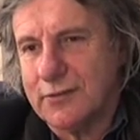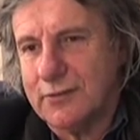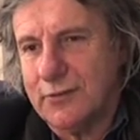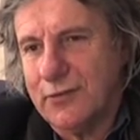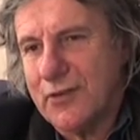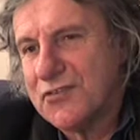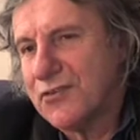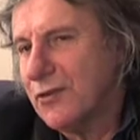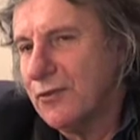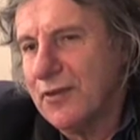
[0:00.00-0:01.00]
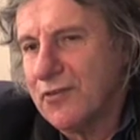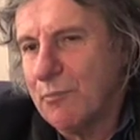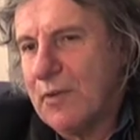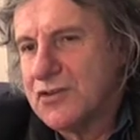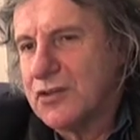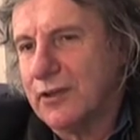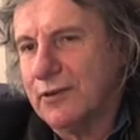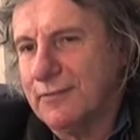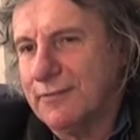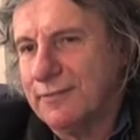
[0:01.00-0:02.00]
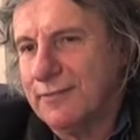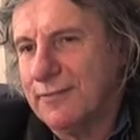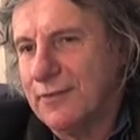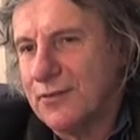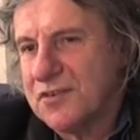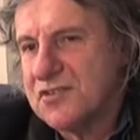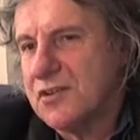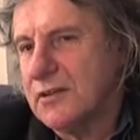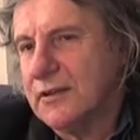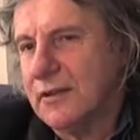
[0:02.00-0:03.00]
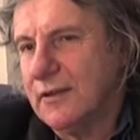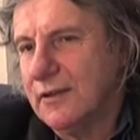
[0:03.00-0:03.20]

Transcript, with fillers: So you, there's still this magic of deciding